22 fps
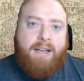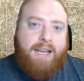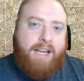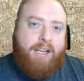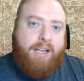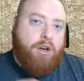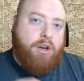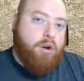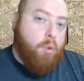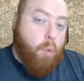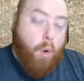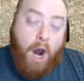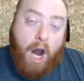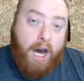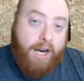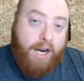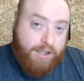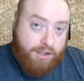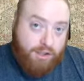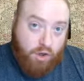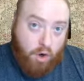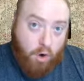in your
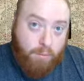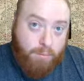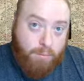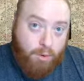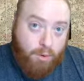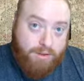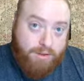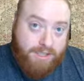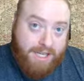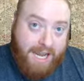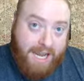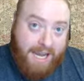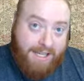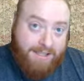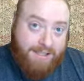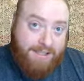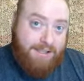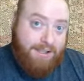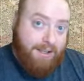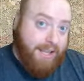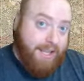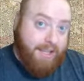autosomal
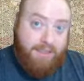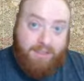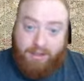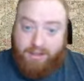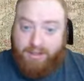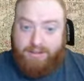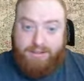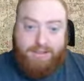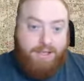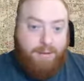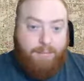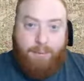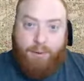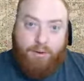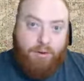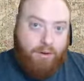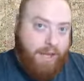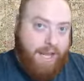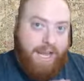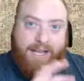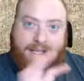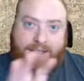tests, like the
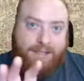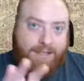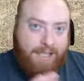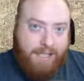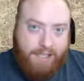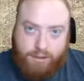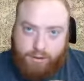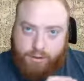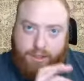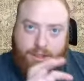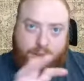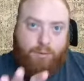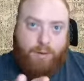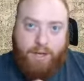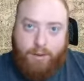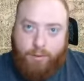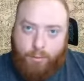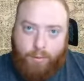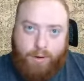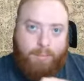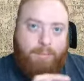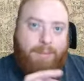typical ancestry
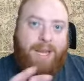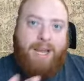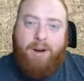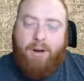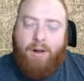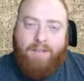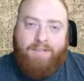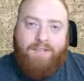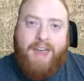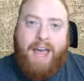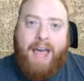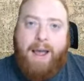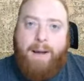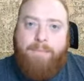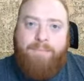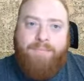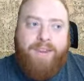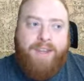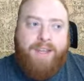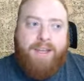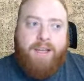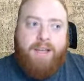23andMe and all
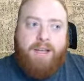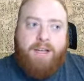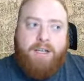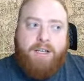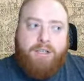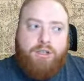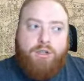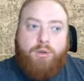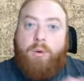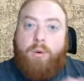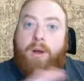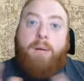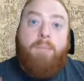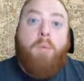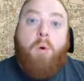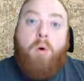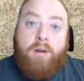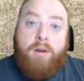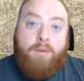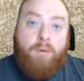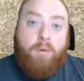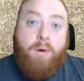that, doing
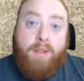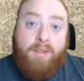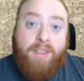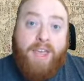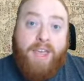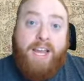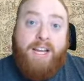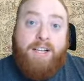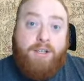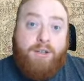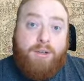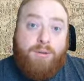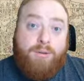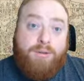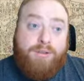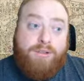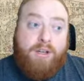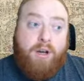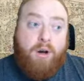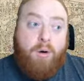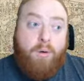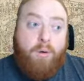more than what they do.
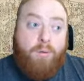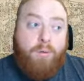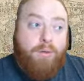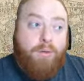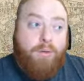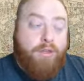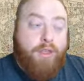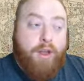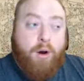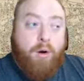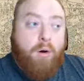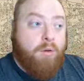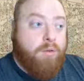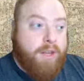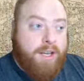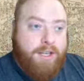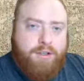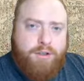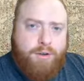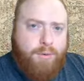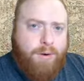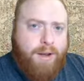So they're
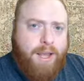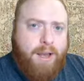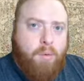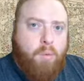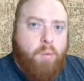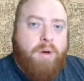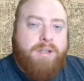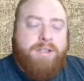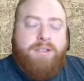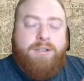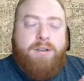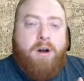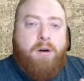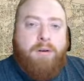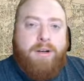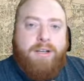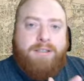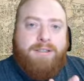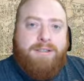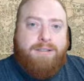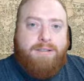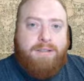only doing what's
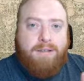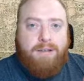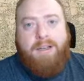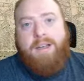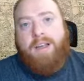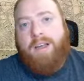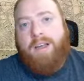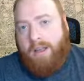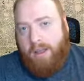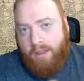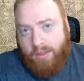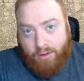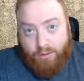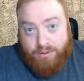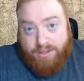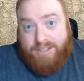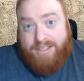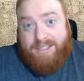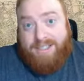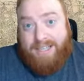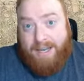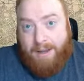known as
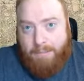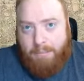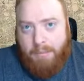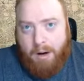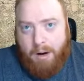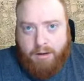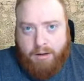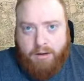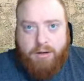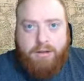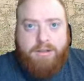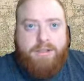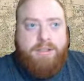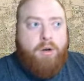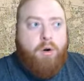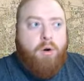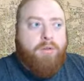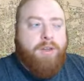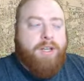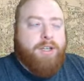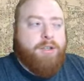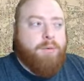those SNP markers.
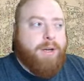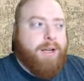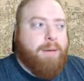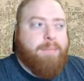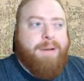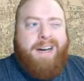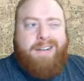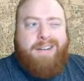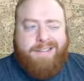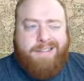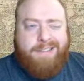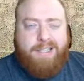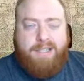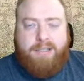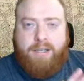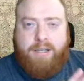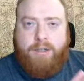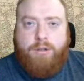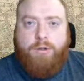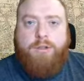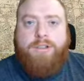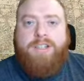They're only doing about
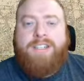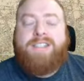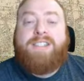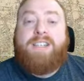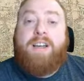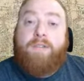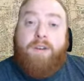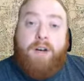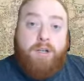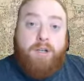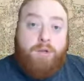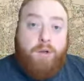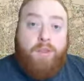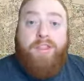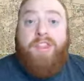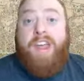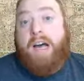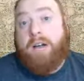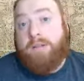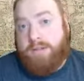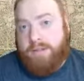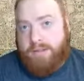600 to
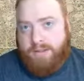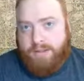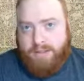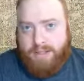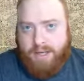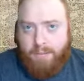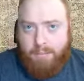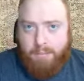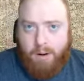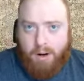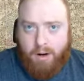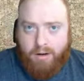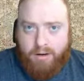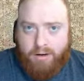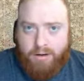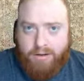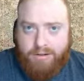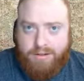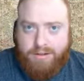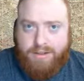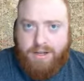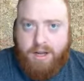700,000 SNP
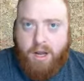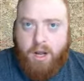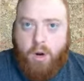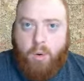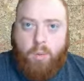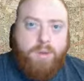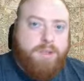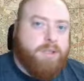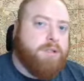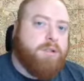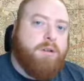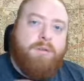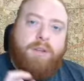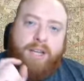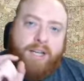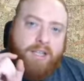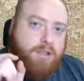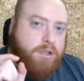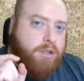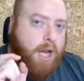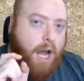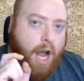markers, which is
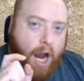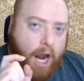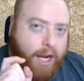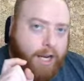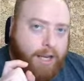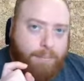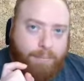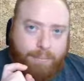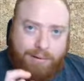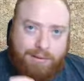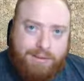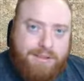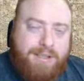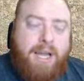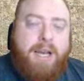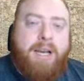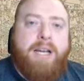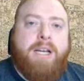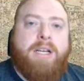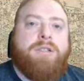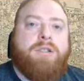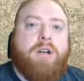only a tiny
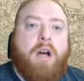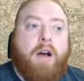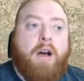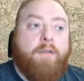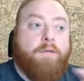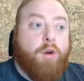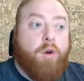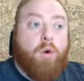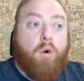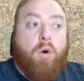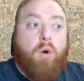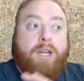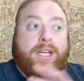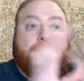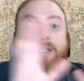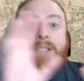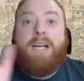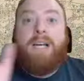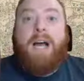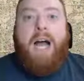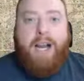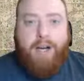percentage of your
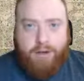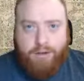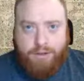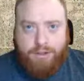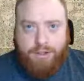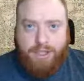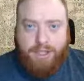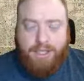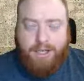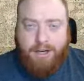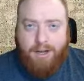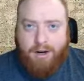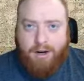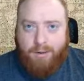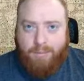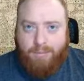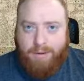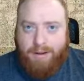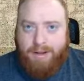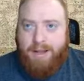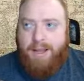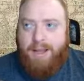entire
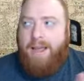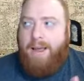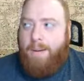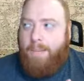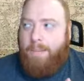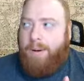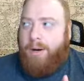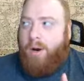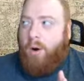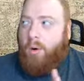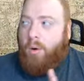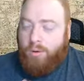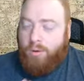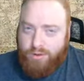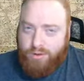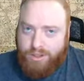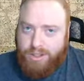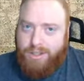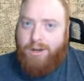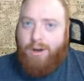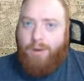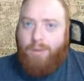genome. But a whole
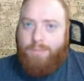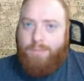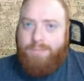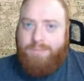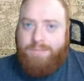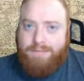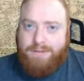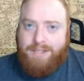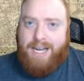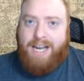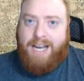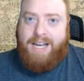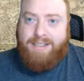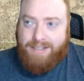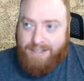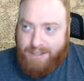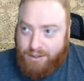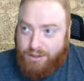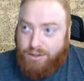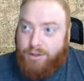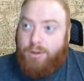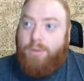genome
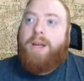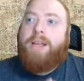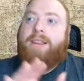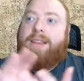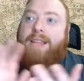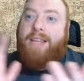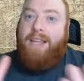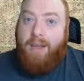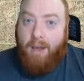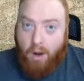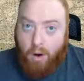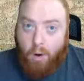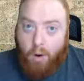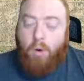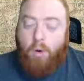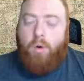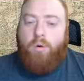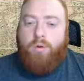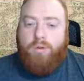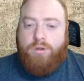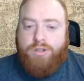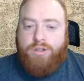test is doing the
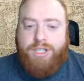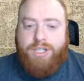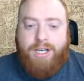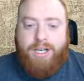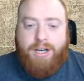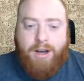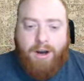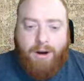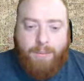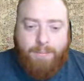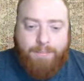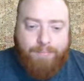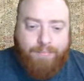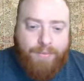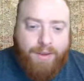whole genome.